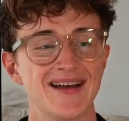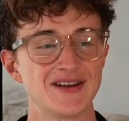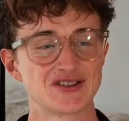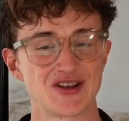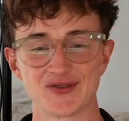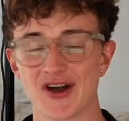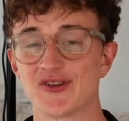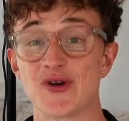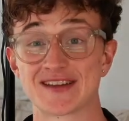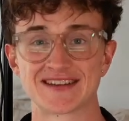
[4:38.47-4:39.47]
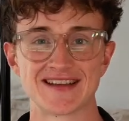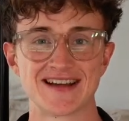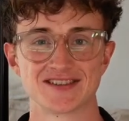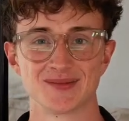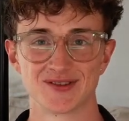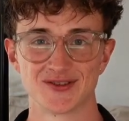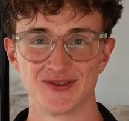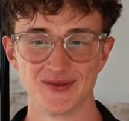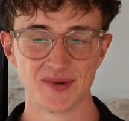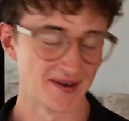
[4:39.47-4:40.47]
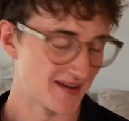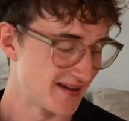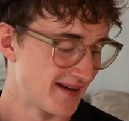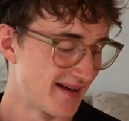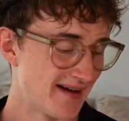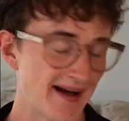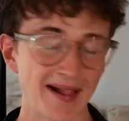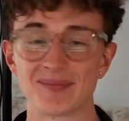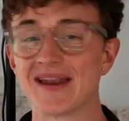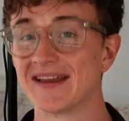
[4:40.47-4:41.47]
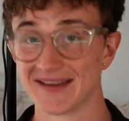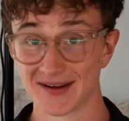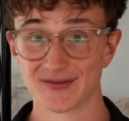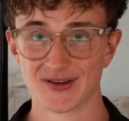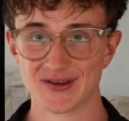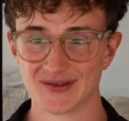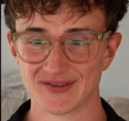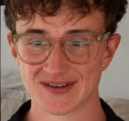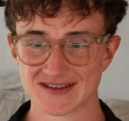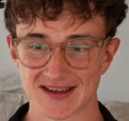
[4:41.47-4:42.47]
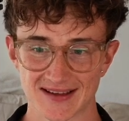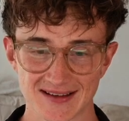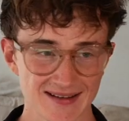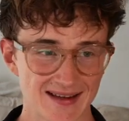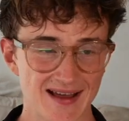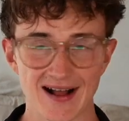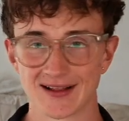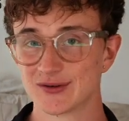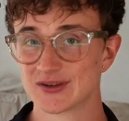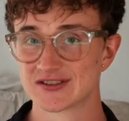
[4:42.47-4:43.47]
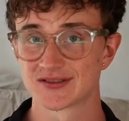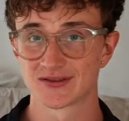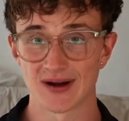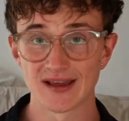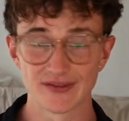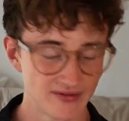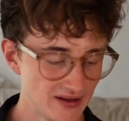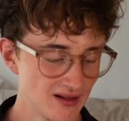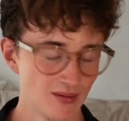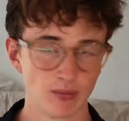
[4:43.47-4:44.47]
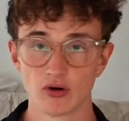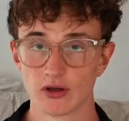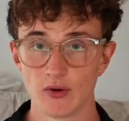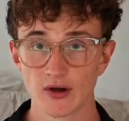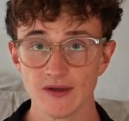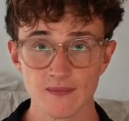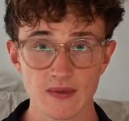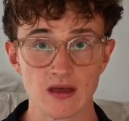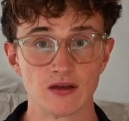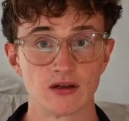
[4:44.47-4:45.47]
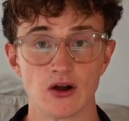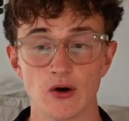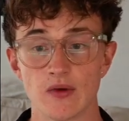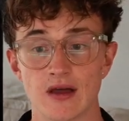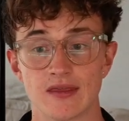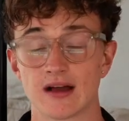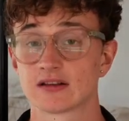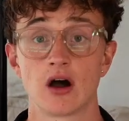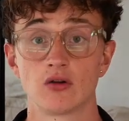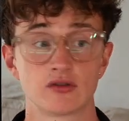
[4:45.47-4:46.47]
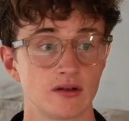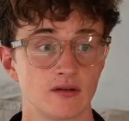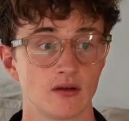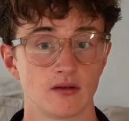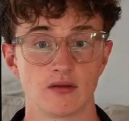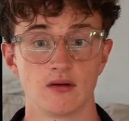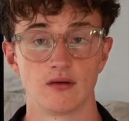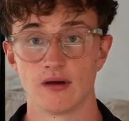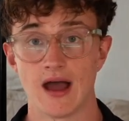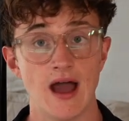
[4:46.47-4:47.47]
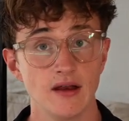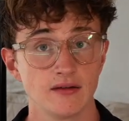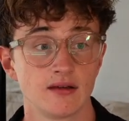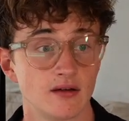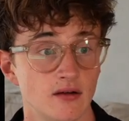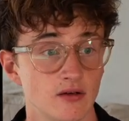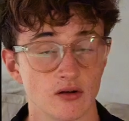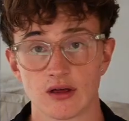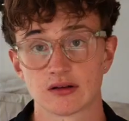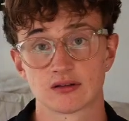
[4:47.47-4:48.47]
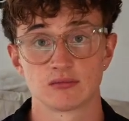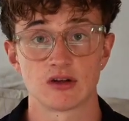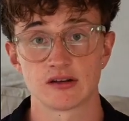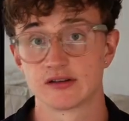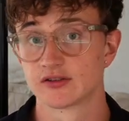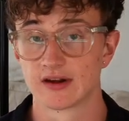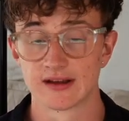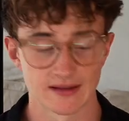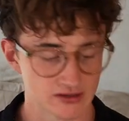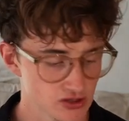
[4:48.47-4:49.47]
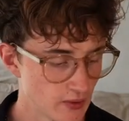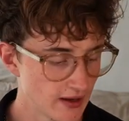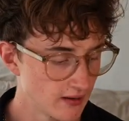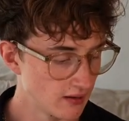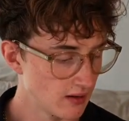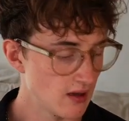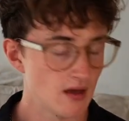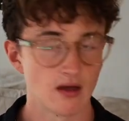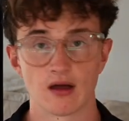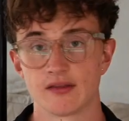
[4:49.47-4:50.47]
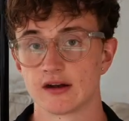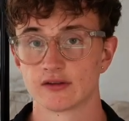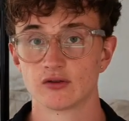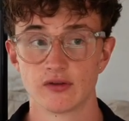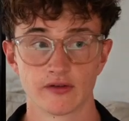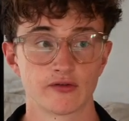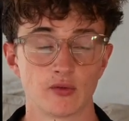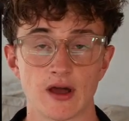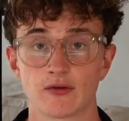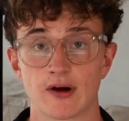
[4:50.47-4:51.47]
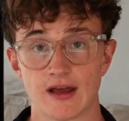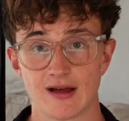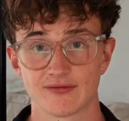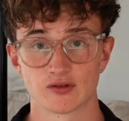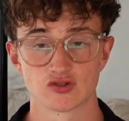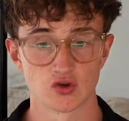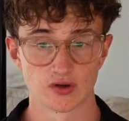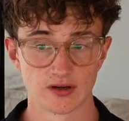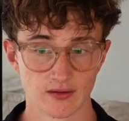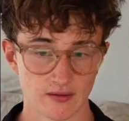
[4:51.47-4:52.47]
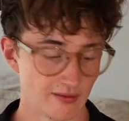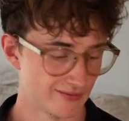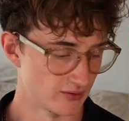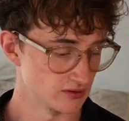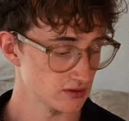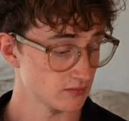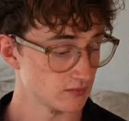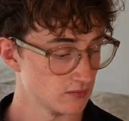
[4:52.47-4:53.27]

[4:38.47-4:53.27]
sound unrecognizable to you, but I'll play it here for you for a second. I'll do a straight feel Boogie Woogie, not counting the and here, not integrating that swing. And then I'll do the swing right after so you can hear the difference.